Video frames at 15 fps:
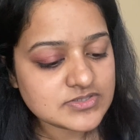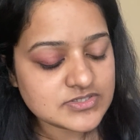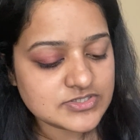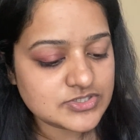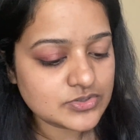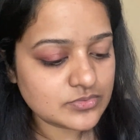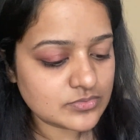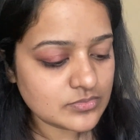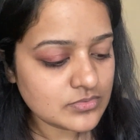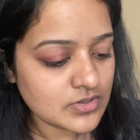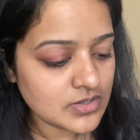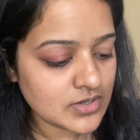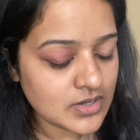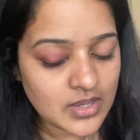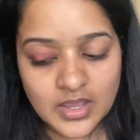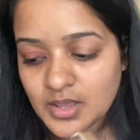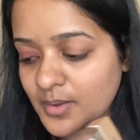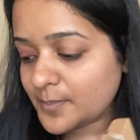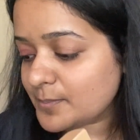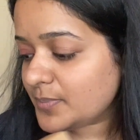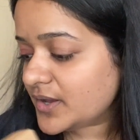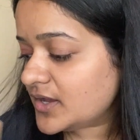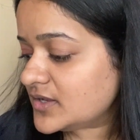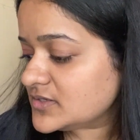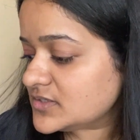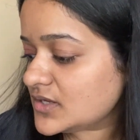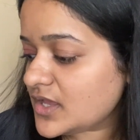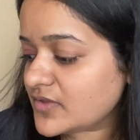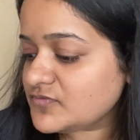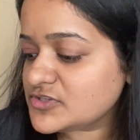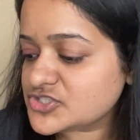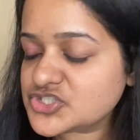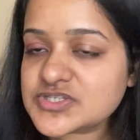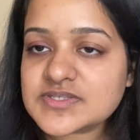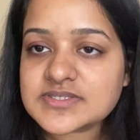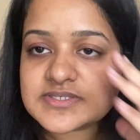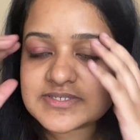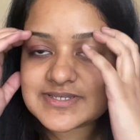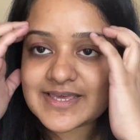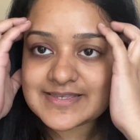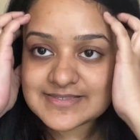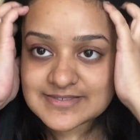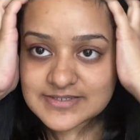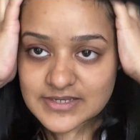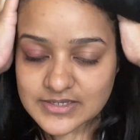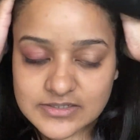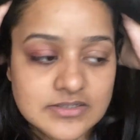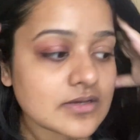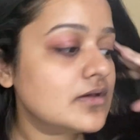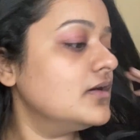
do, but I will just test it